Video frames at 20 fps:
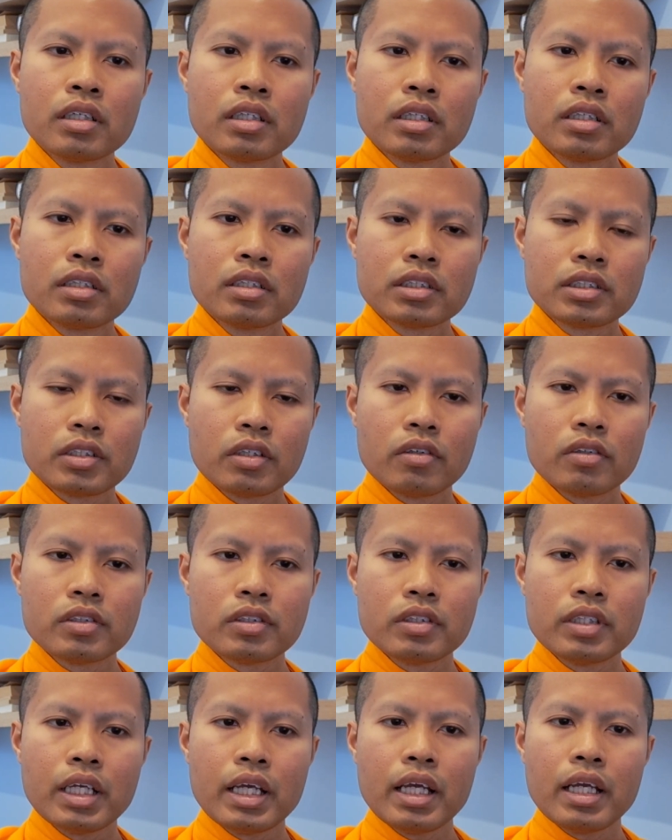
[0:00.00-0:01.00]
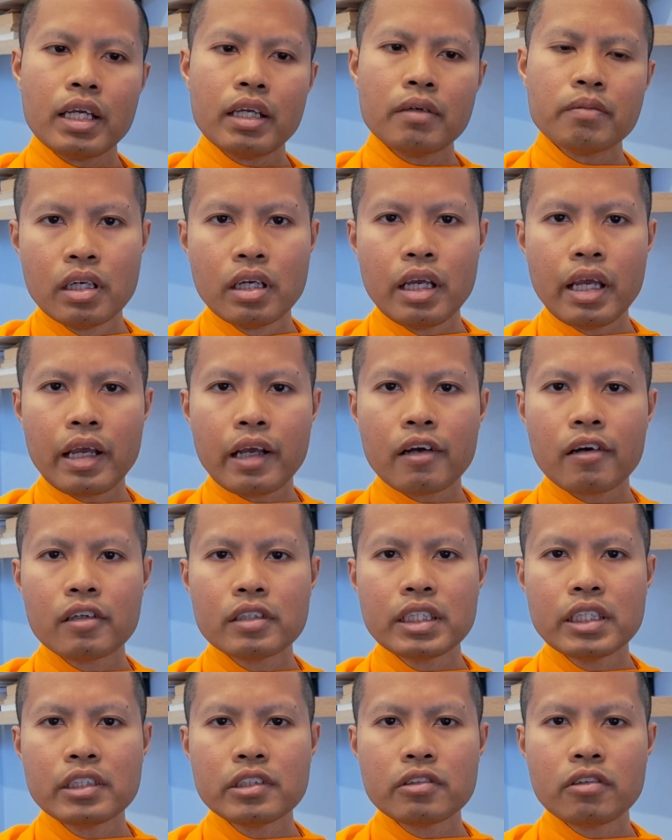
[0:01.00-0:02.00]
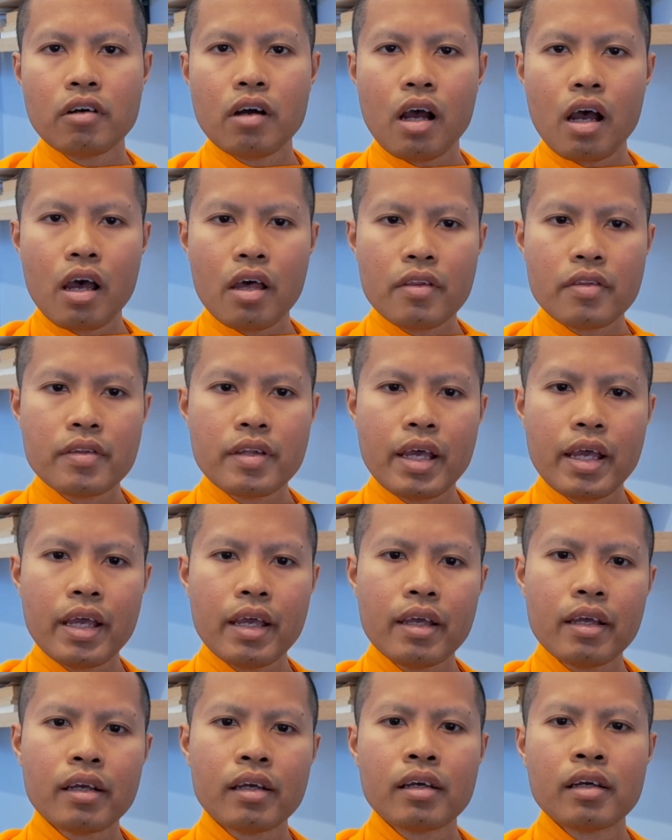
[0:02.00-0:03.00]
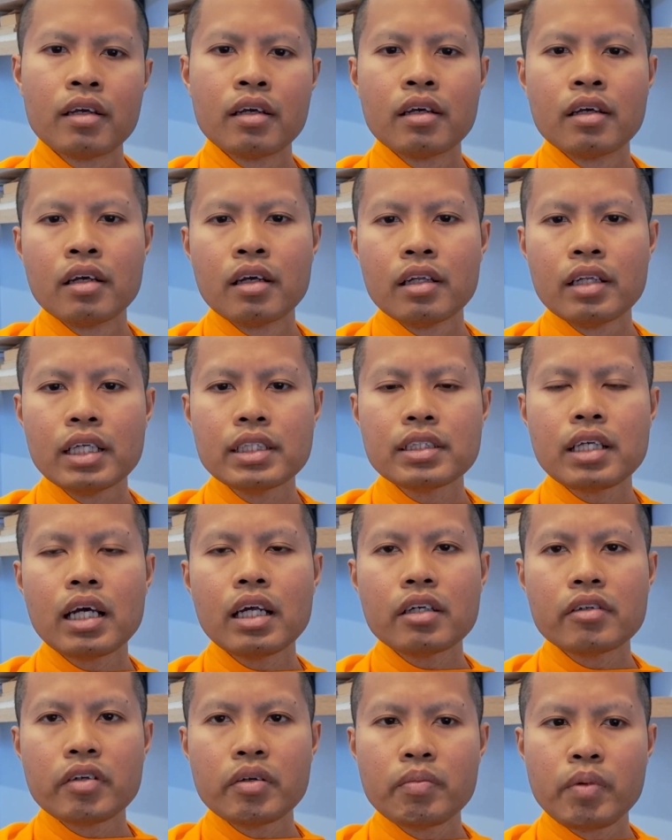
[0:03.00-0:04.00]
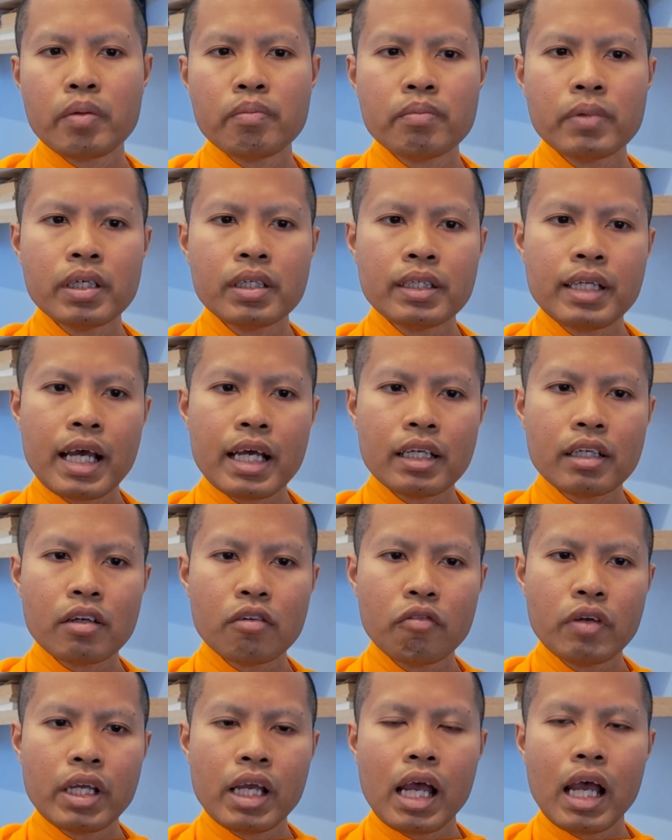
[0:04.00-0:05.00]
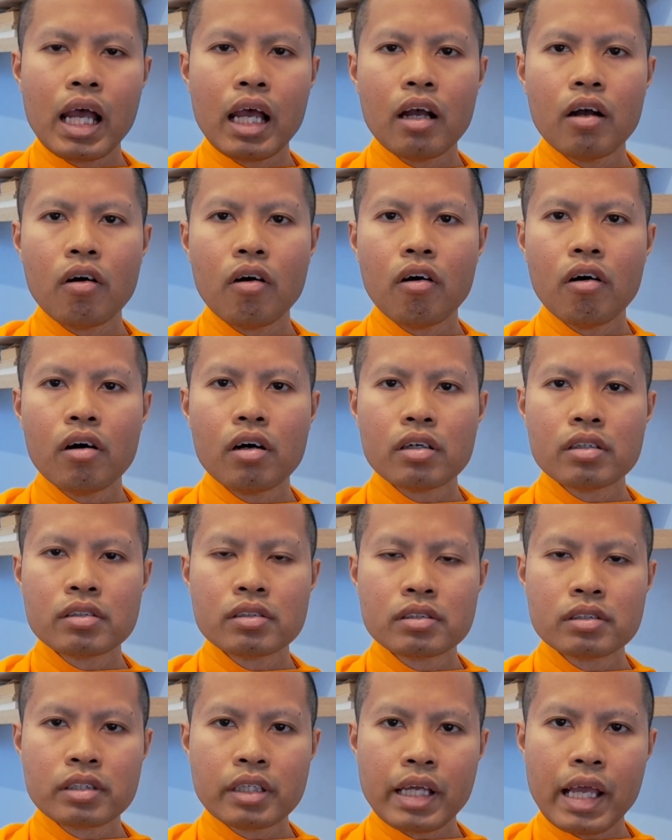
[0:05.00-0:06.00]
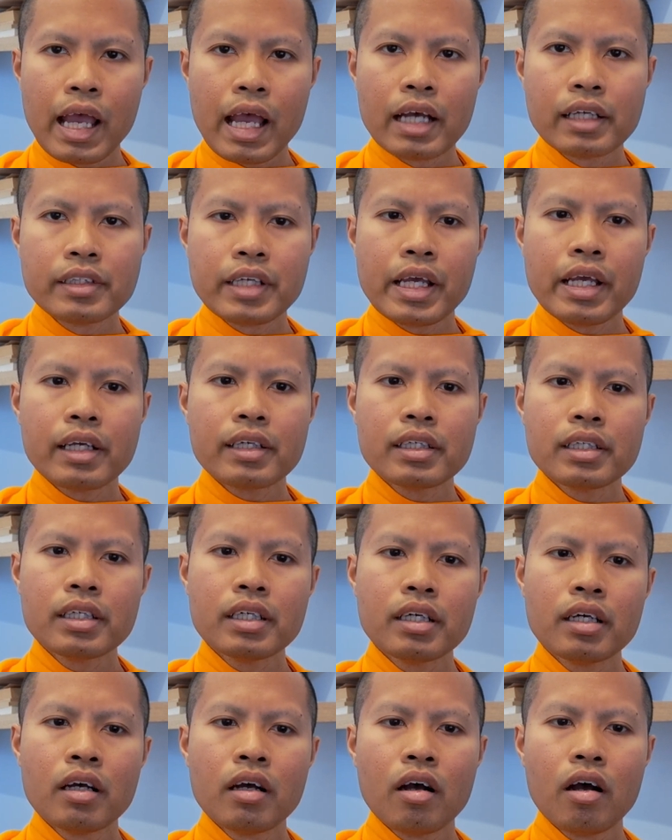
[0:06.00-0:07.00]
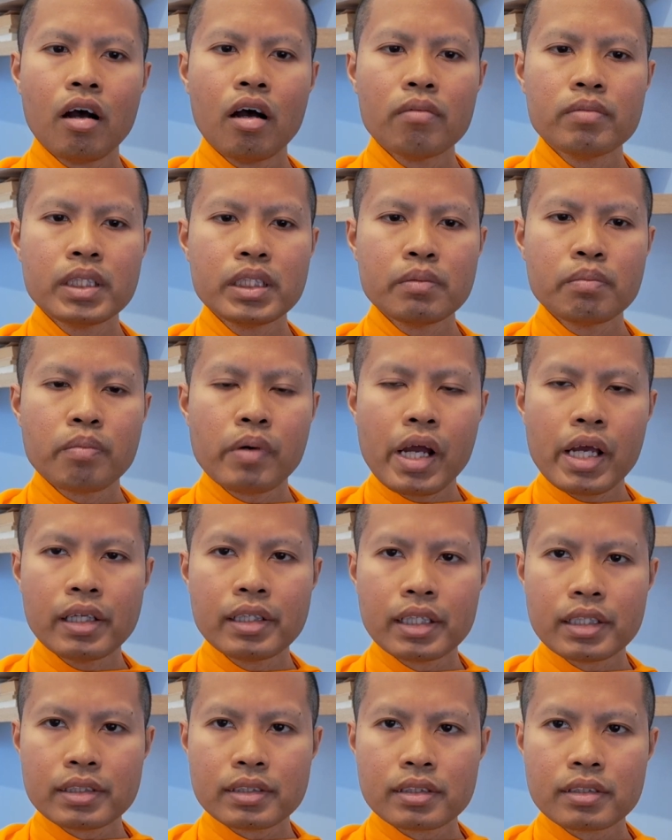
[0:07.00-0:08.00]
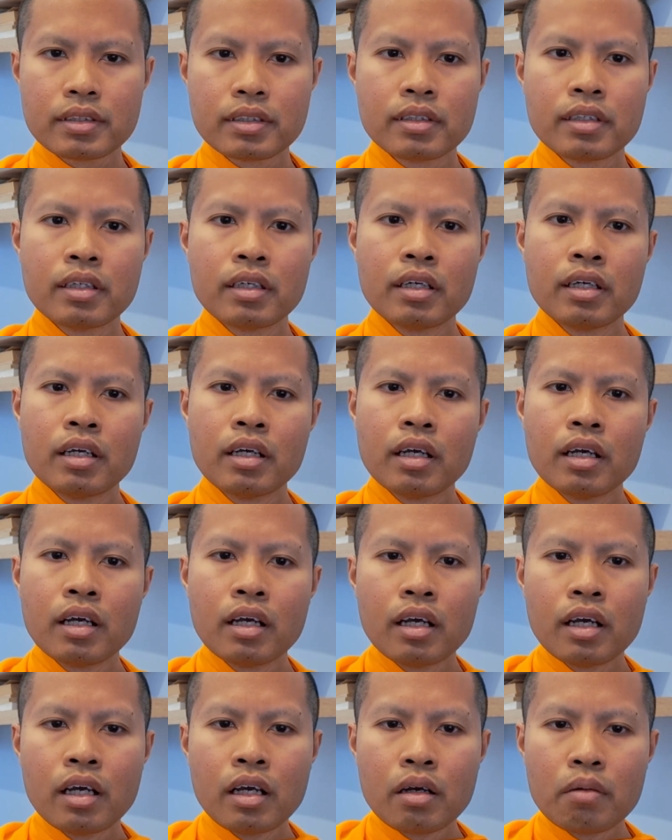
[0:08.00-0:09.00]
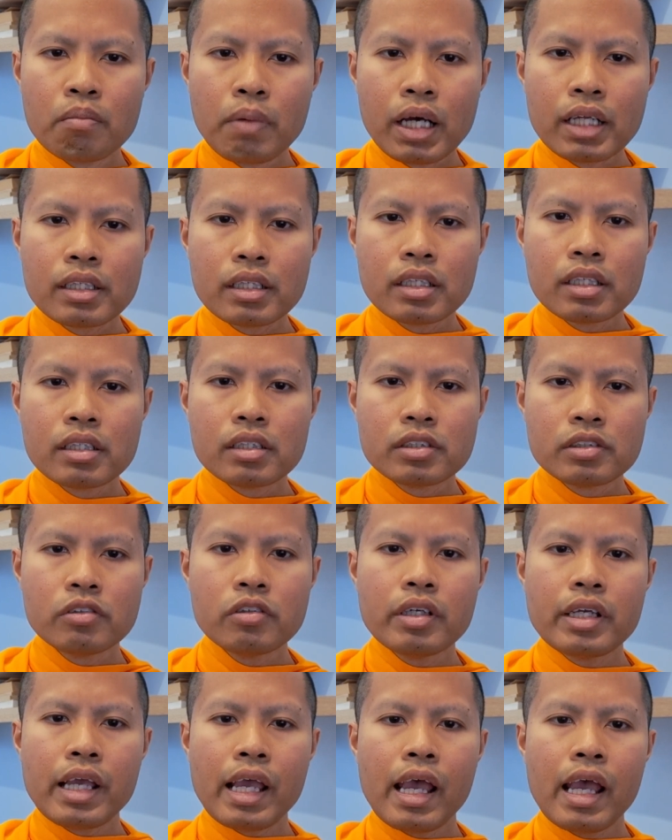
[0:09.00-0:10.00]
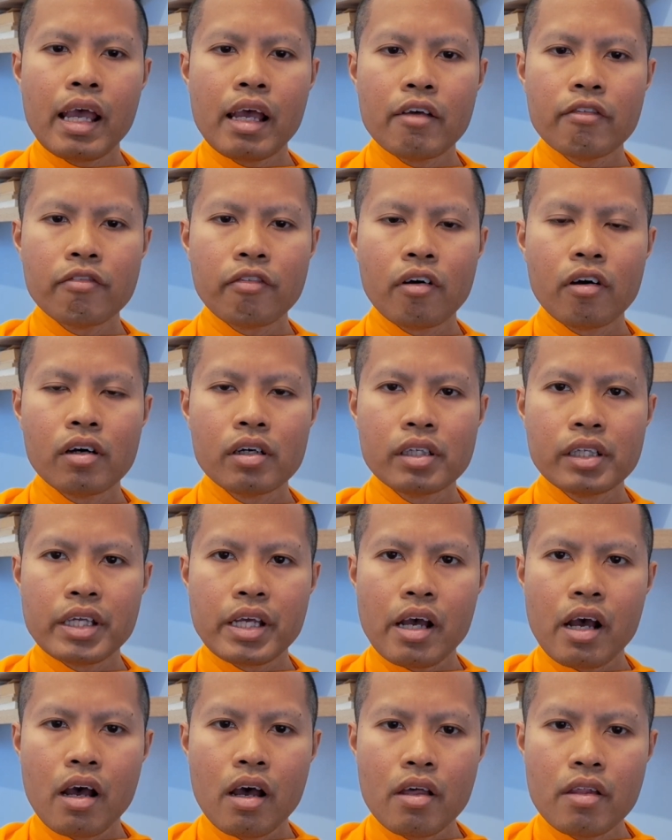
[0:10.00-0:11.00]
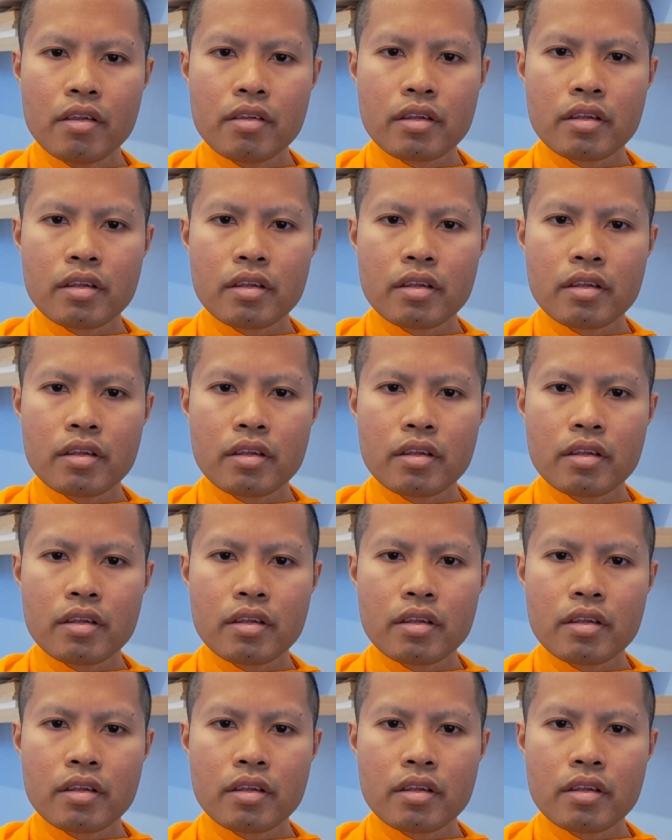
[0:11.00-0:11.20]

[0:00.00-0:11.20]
So today, according to Earth Day, let us remember that we are all caretakers of this planet. But to care for the earth,